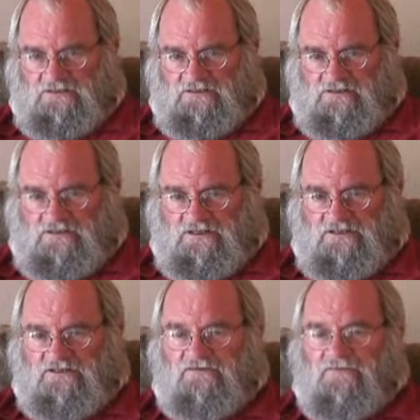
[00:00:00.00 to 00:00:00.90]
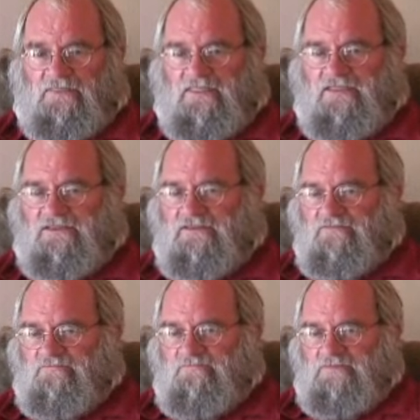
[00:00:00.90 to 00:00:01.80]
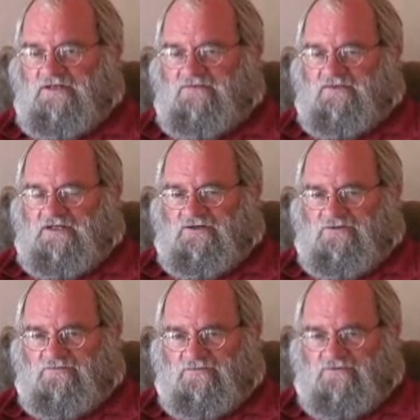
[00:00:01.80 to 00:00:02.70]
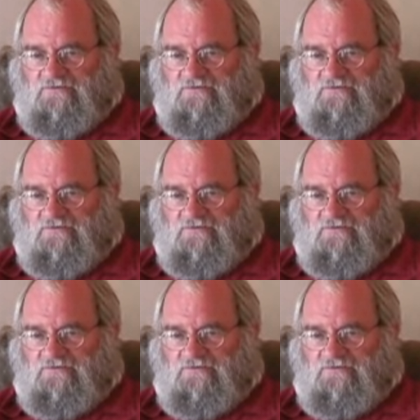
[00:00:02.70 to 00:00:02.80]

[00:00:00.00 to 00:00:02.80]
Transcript: And I believe that hope